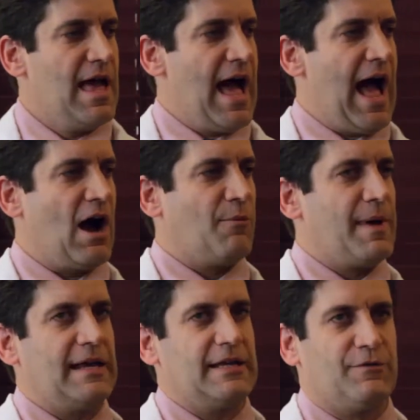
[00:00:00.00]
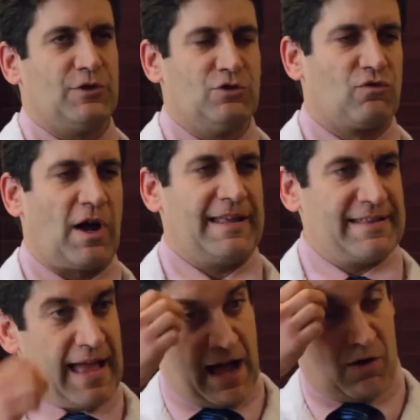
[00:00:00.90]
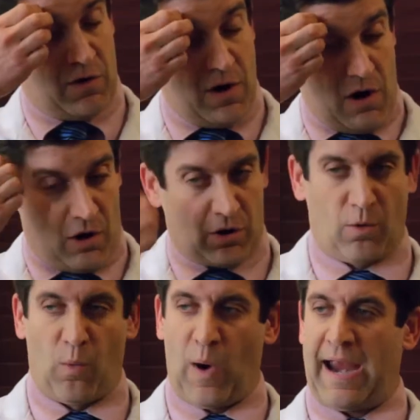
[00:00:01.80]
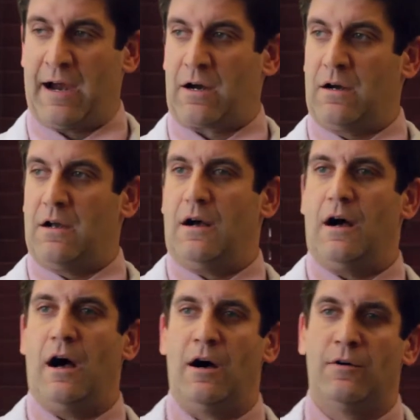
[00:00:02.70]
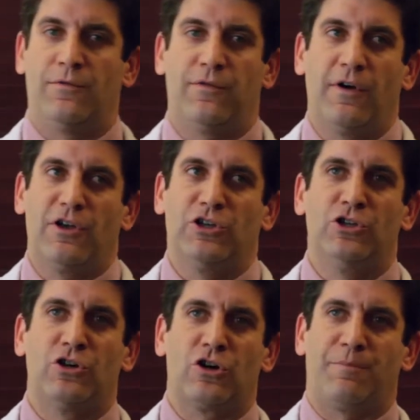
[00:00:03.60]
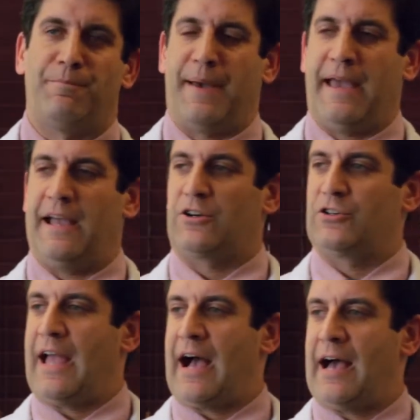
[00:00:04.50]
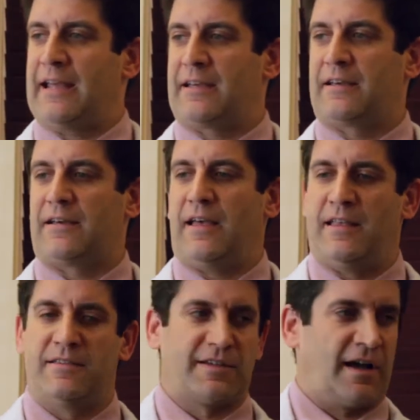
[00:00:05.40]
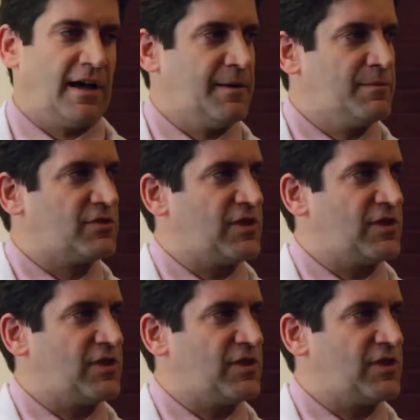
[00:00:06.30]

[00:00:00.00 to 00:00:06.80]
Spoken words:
How many of you right now are aware of your pancreatic enzymes